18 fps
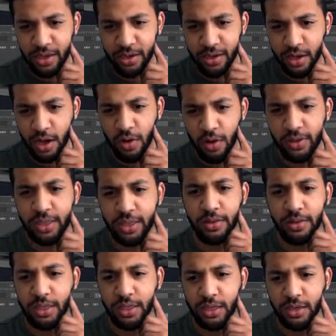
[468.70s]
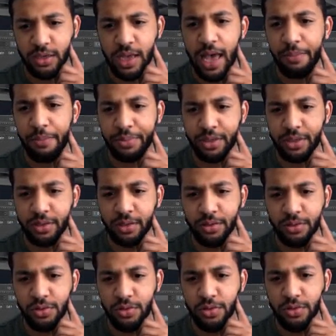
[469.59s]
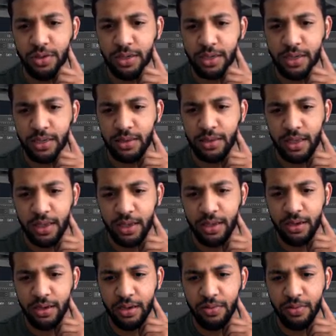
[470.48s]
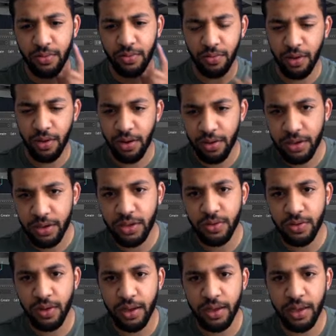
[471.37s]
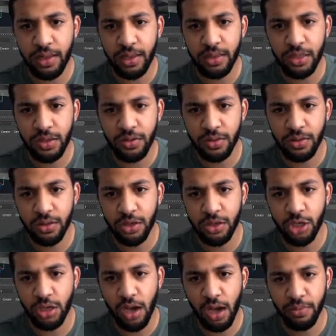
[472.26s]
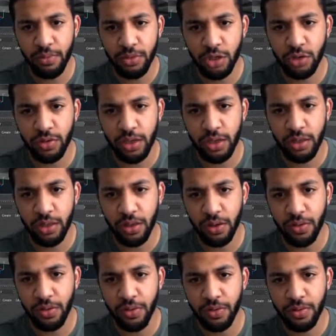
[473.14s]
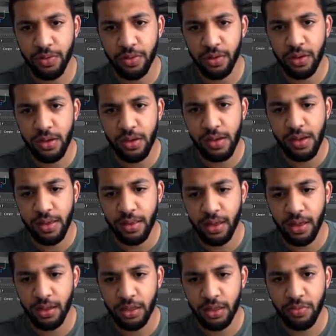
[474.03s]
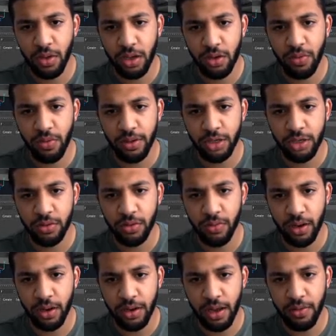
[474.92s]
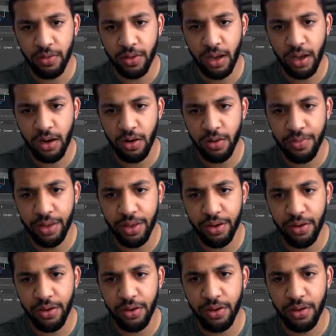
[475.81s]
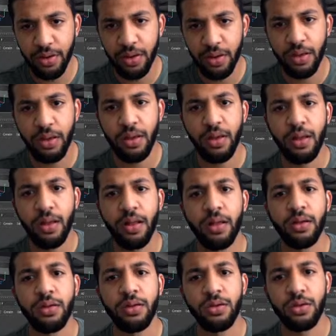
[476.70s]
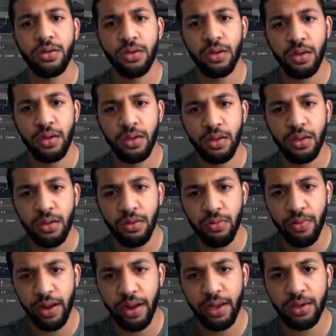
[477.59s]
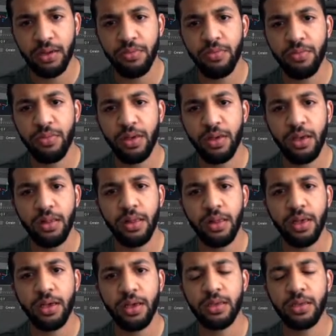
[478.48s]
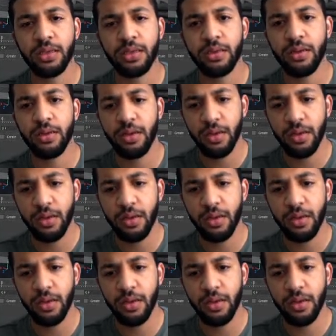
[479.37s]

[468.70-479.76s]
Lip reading: I'll set this to absolute, and then where do I insert the geometry, though? That's my question right now. We got our emitter, random helix.